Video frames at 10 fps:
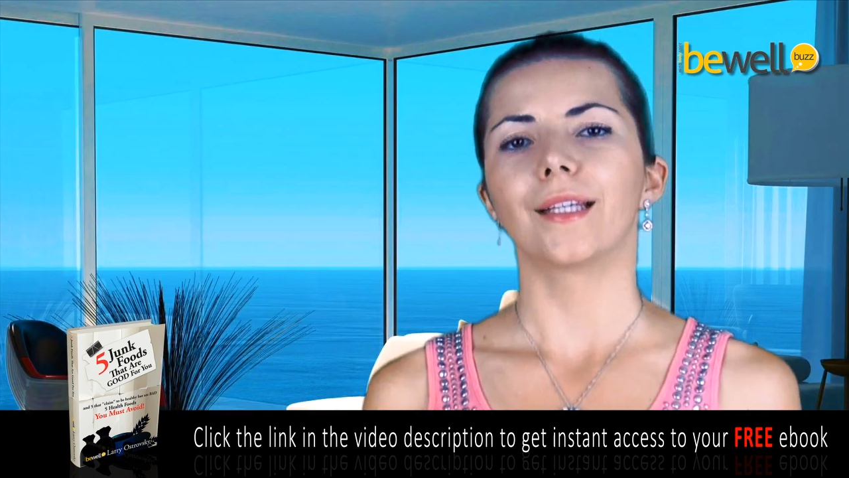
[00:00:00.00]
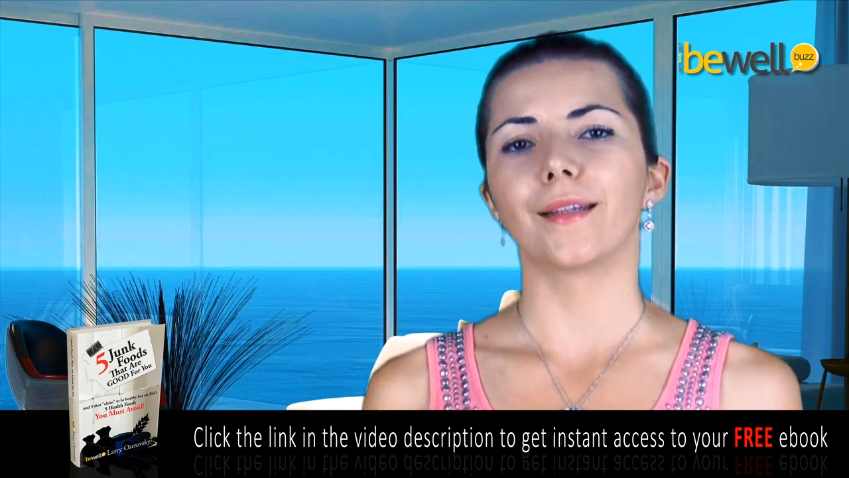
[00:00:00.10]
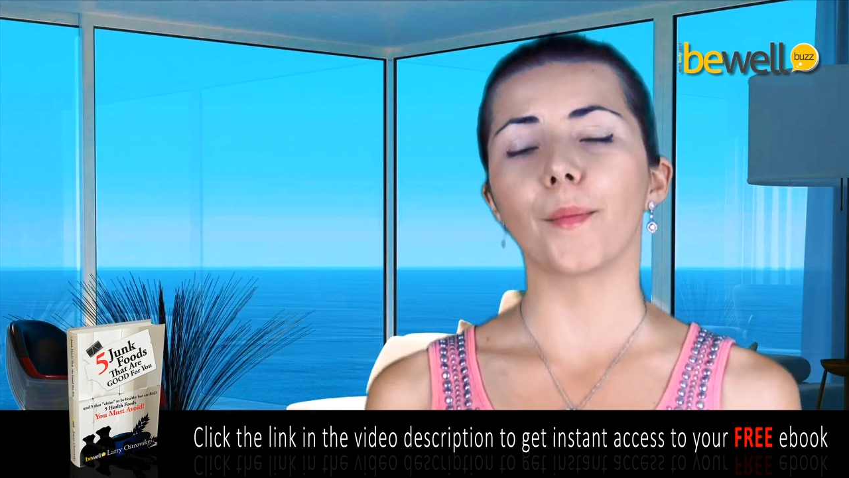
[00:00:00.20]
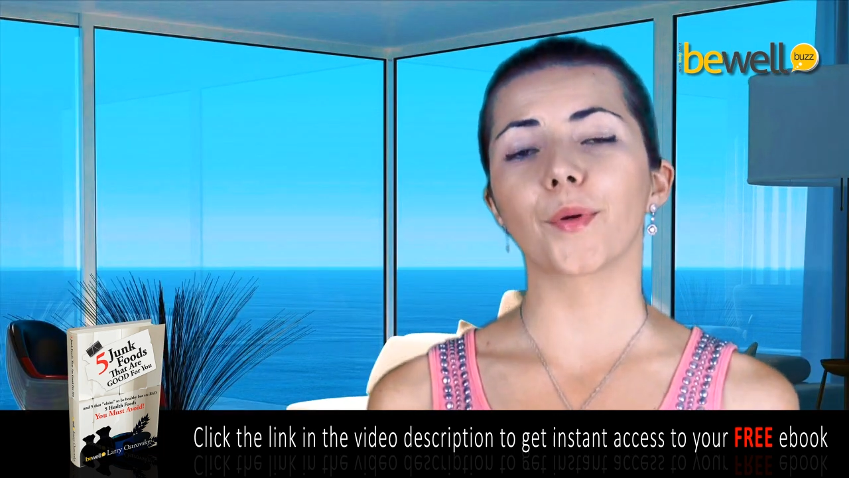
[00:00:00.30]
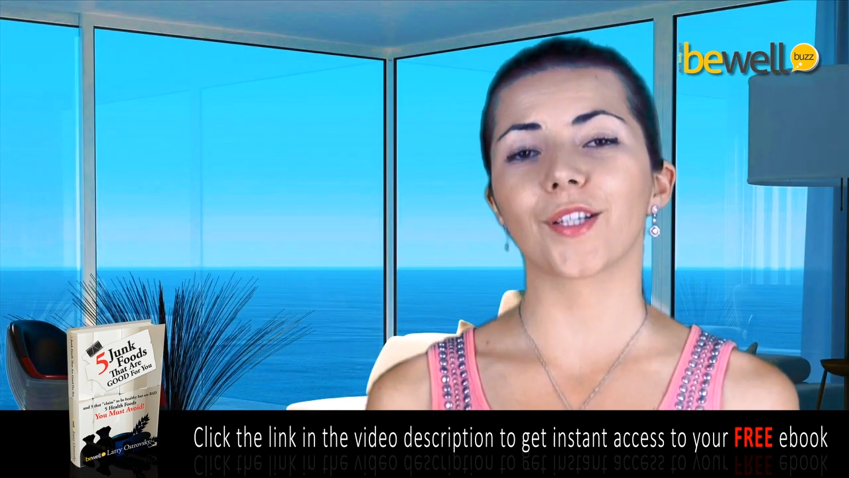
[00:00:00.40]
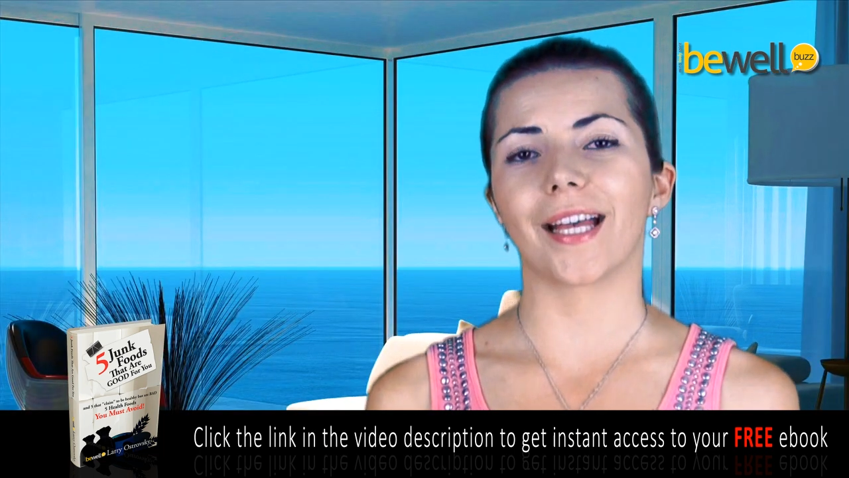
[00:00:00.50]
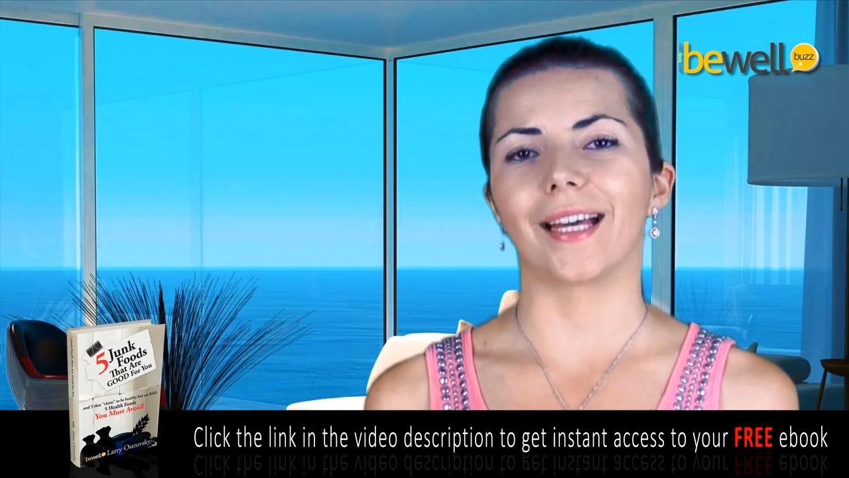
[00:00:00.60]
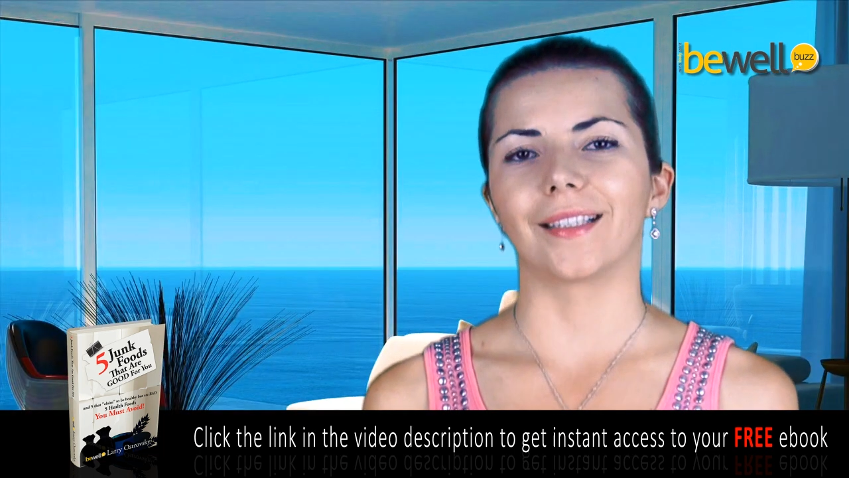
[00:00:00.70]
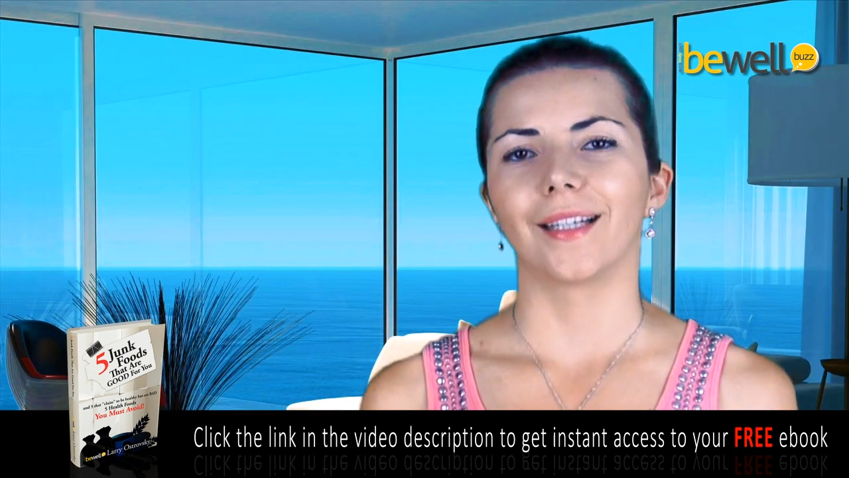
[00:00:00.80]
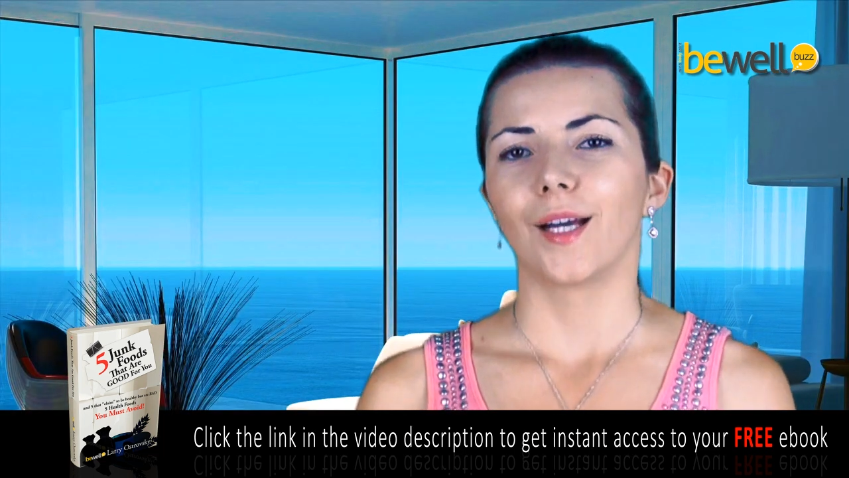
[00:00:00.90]
Number
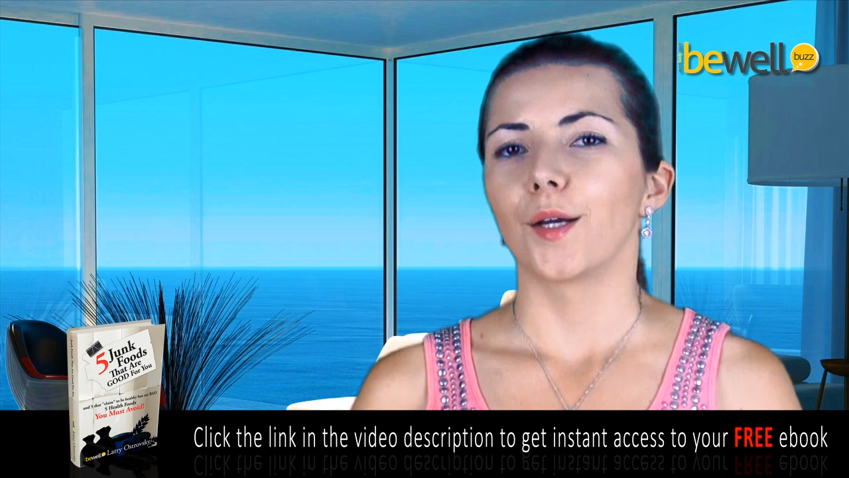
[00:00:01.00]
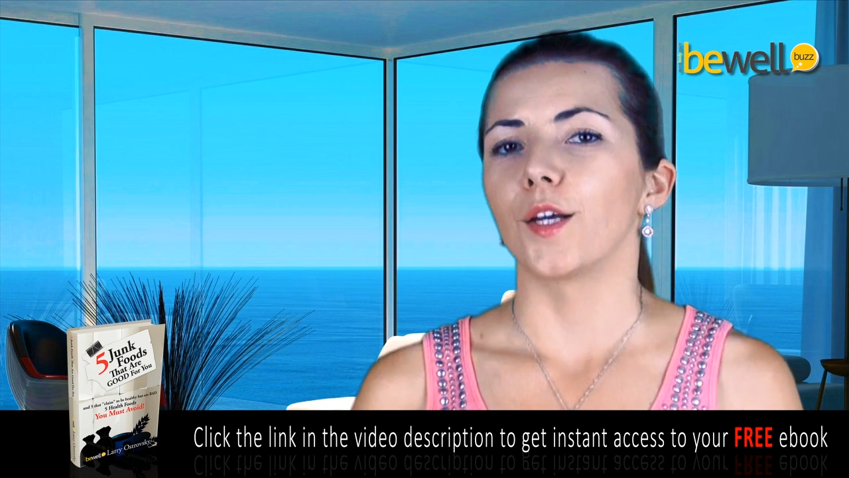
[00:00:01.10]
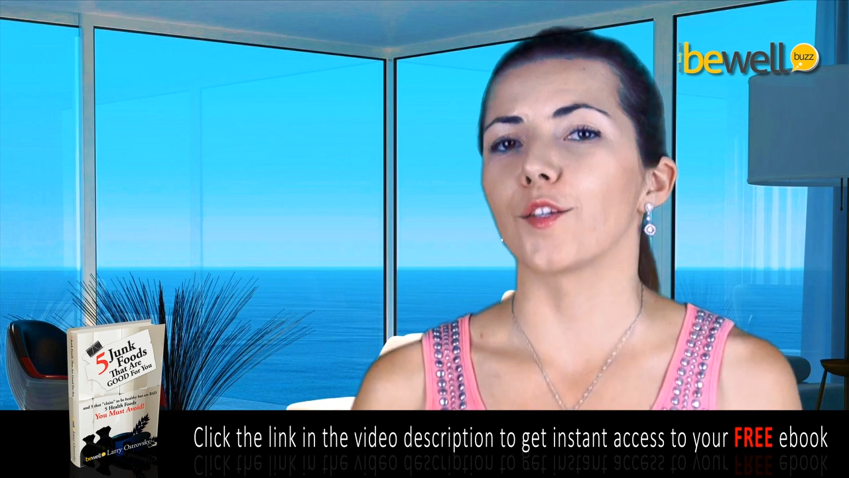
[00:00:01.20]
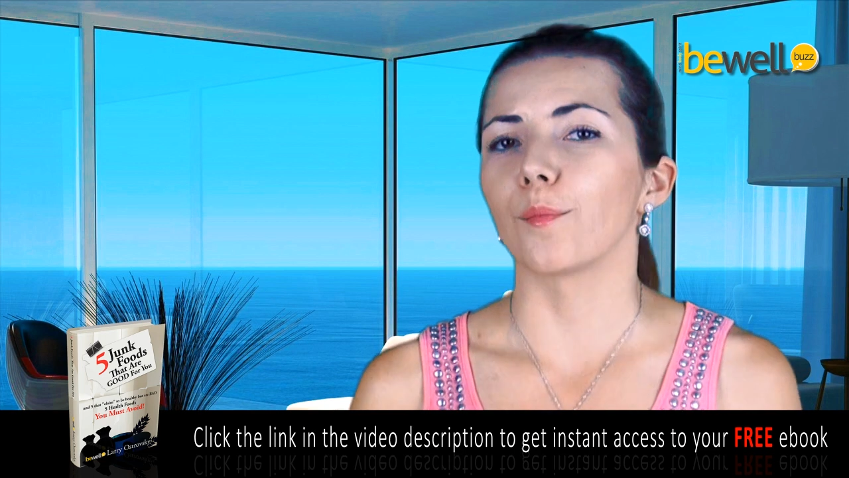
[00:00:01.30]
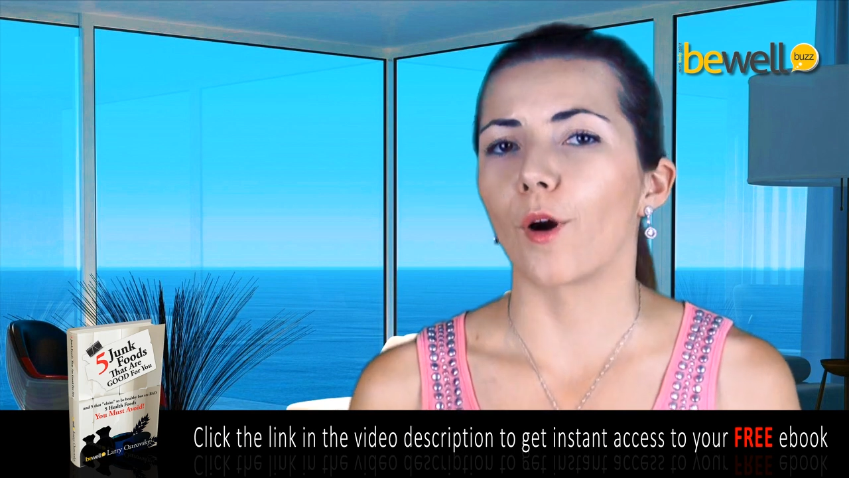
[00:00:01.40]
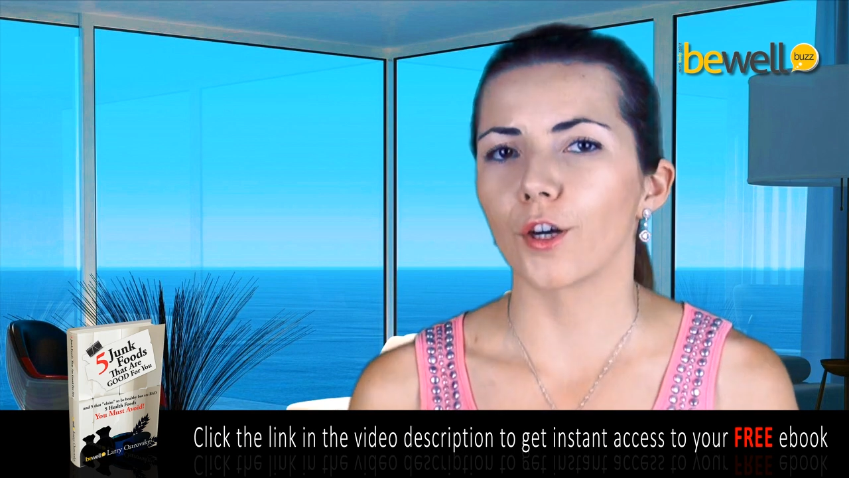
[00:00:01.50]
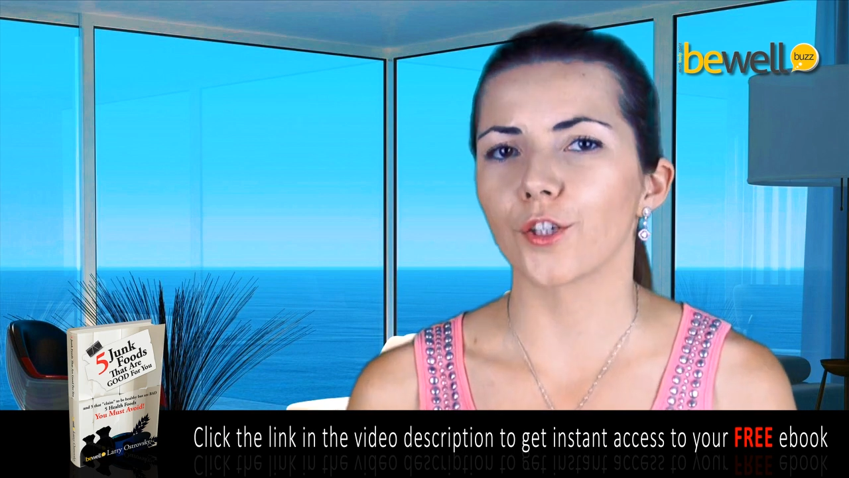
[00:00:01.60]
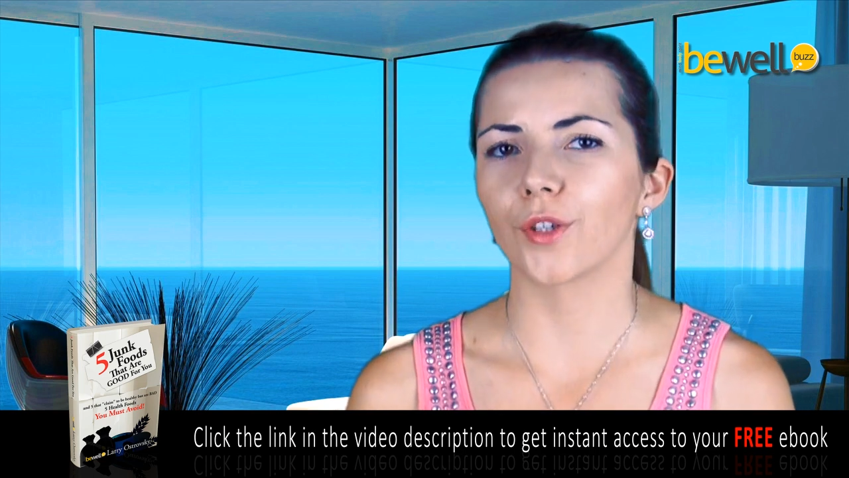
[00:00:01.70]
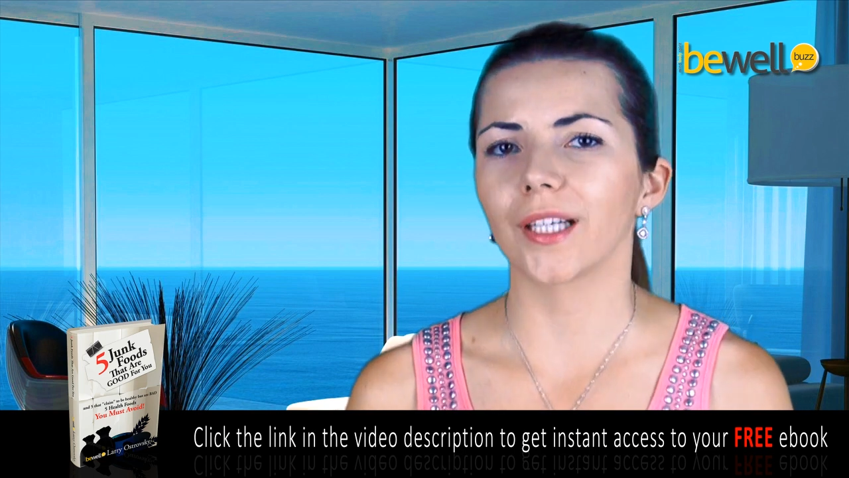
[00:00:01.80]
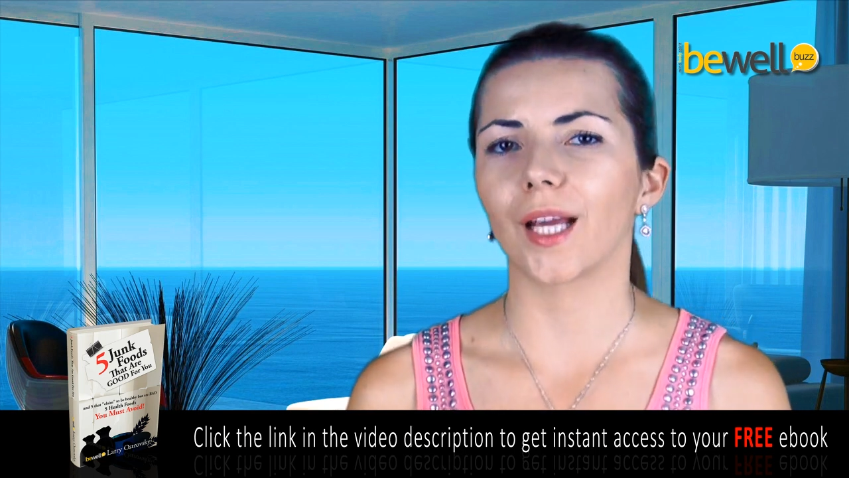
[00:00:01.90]
10 is
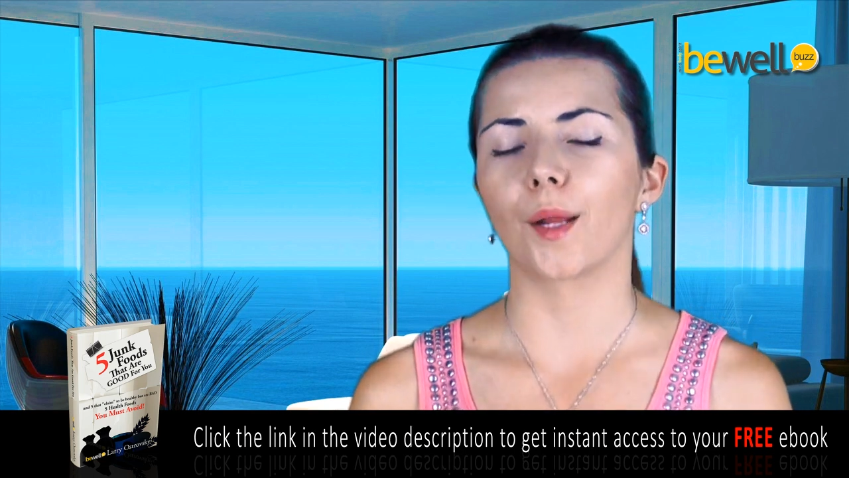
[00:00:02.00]
margarine